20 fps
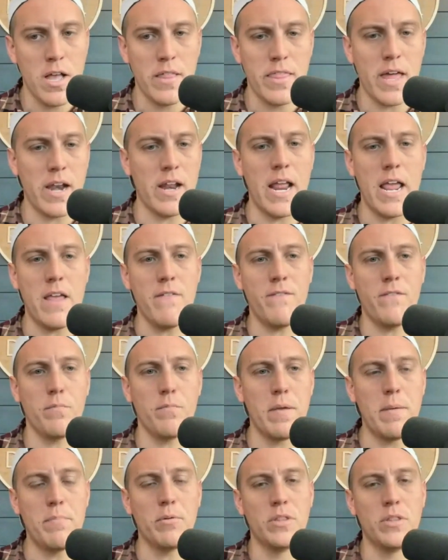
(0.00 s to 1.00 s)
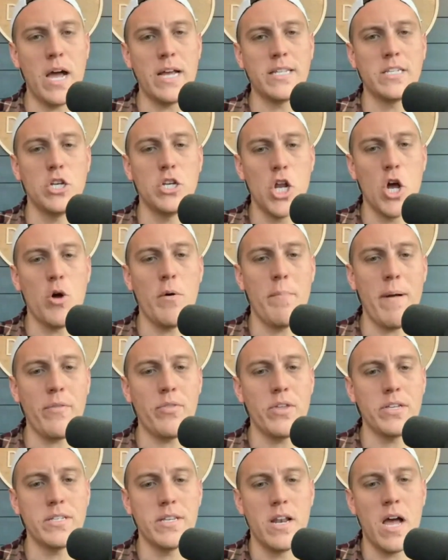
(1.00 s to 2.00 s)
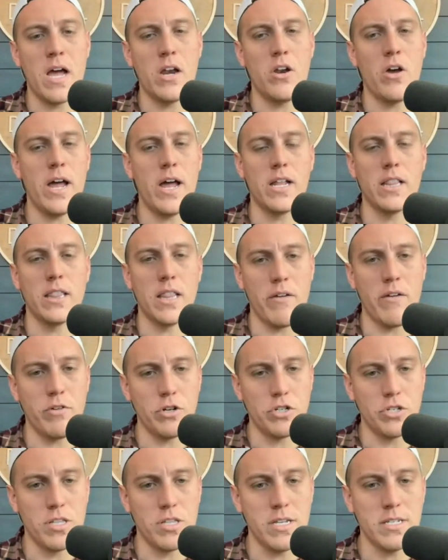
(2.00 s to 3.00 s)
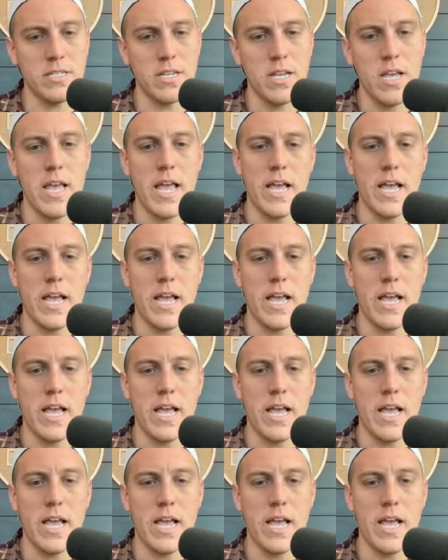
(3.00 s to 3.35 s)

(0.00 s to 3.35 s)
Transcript: that I'd hate for people not to know about this and not know how to leverage this.